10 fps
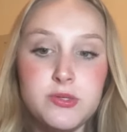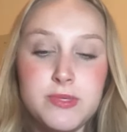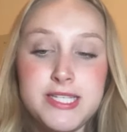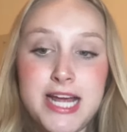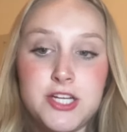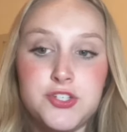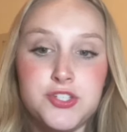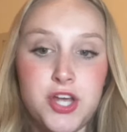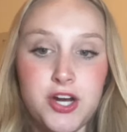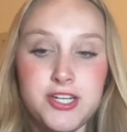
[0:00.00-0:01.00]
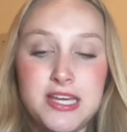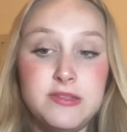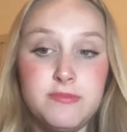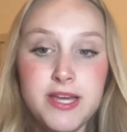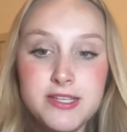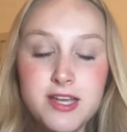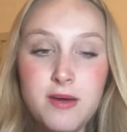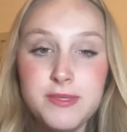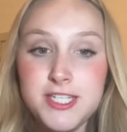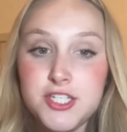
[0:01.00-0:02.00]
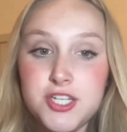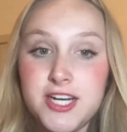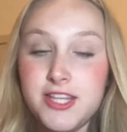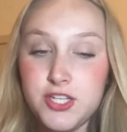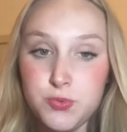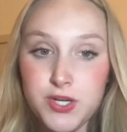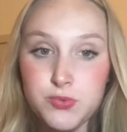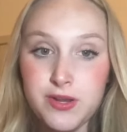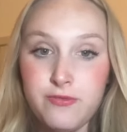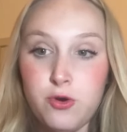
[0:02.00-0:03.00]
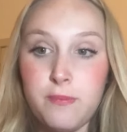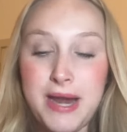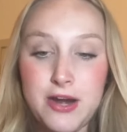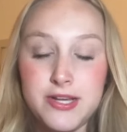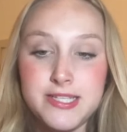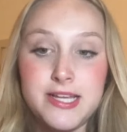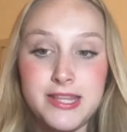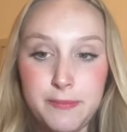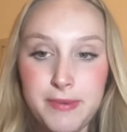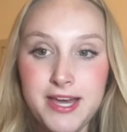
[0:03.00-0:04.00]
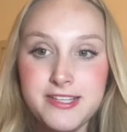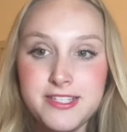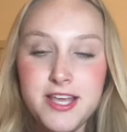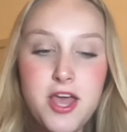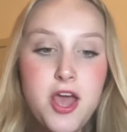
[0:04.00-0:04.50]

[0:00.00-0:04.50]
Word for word: Women's National Soccer Team's biggest competition in the 2024 Paris Olympics.